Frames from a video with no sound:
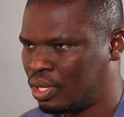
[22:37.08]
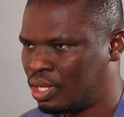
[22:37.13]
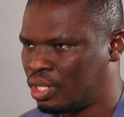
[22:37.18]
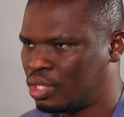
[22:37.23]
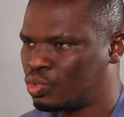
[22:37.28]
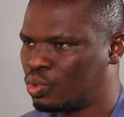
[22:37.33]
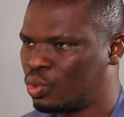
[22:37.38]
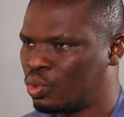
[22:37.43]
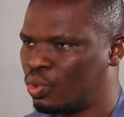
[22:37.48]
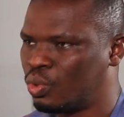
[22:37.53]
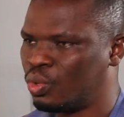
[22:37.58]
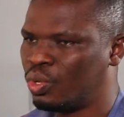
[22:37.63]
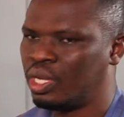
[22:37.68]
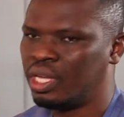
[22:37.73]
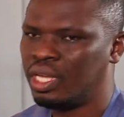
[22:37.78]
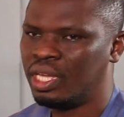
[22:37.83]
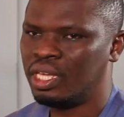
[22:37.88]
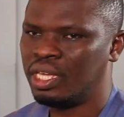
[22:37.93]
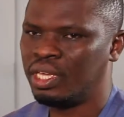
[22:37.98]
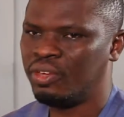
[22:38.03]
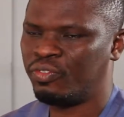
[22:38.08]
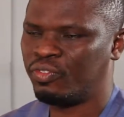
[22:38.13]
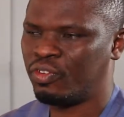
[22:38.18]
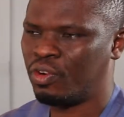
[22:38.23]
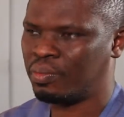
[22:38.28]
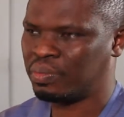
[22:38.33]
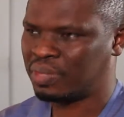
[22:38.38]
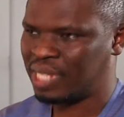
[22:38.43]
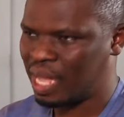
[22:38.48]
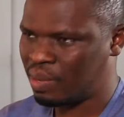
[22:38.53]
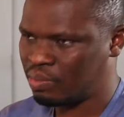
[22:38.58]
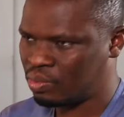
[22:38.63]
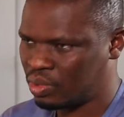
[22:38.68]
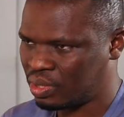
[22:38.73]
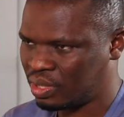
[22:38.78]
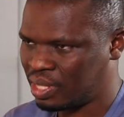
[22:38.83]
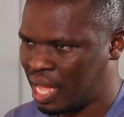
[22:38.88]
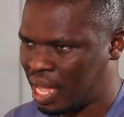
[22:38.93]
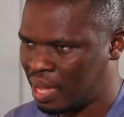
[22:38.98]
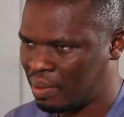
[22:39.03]
So from time to
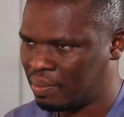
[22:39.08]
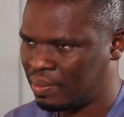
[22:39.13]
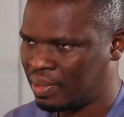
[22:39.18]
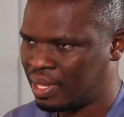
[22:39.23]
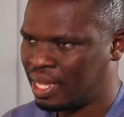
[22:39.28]
time,